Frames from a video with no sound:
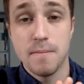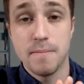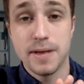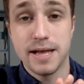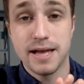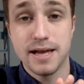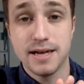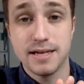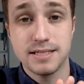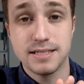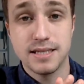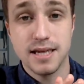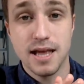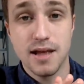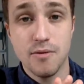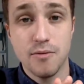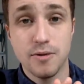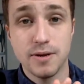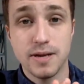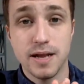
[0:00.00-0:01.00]
because
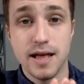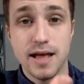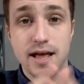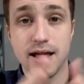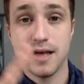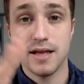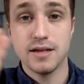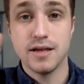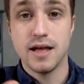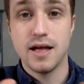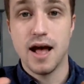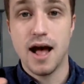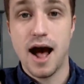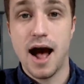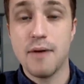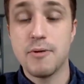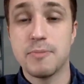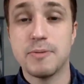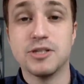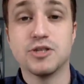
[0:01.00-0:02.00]

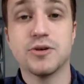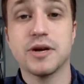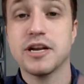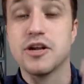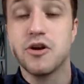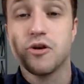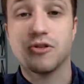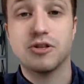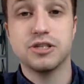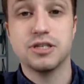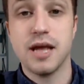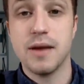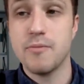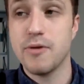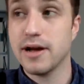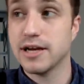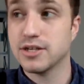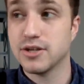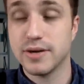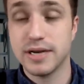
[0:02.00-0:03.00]
I would be treating her the
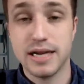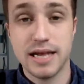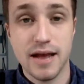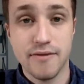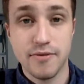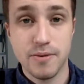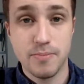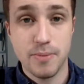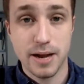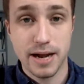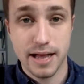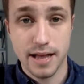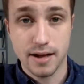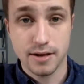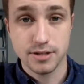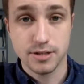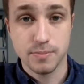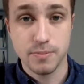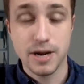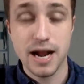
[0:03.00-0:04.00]
same way I treat everybody
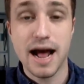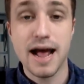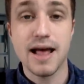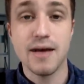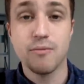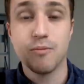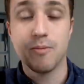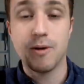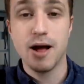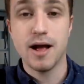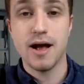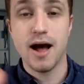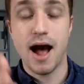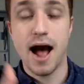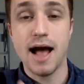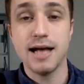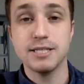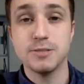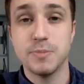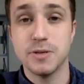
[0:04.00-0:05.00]
else. But
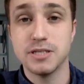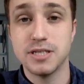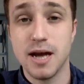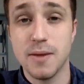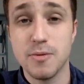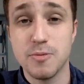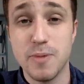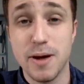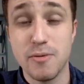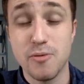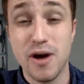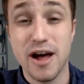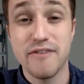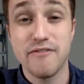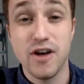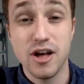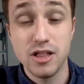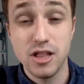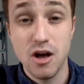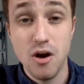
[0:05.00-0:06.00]
I spend time with my
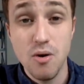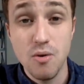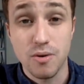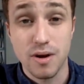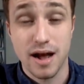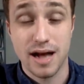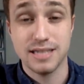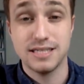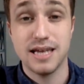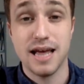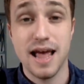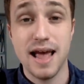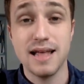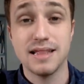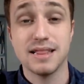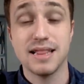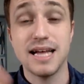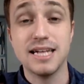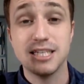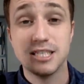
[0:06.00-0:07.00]
wife alone. I say,
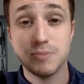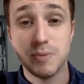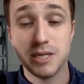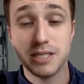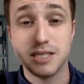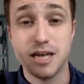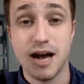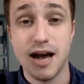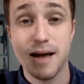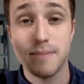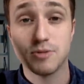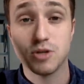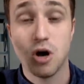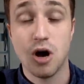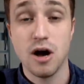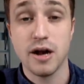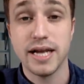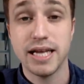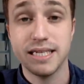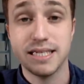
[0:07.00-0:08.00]
hey, let's spend time
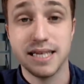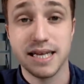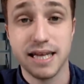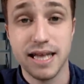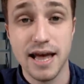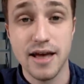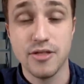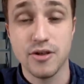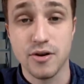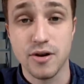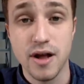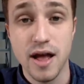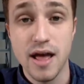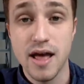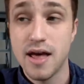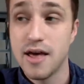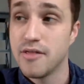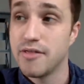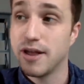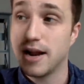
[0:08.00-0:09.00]
talking together
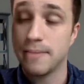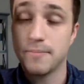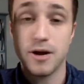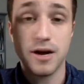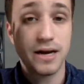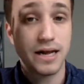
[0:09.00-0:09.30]
that I'm